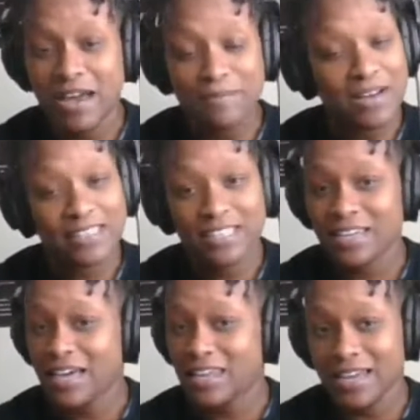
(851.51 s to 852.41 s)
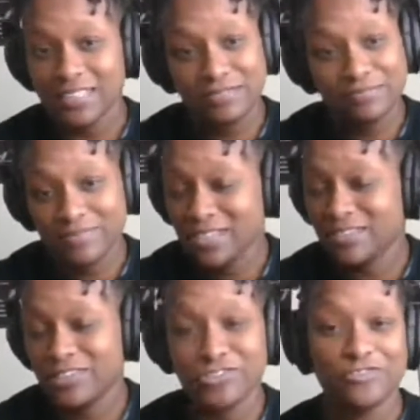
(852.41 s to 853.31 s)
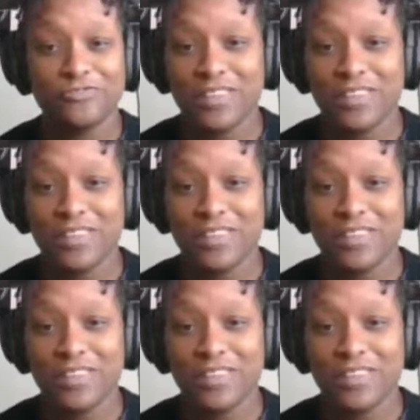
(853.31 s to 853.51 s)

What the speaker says: I'm authentic. I like to tell the truth.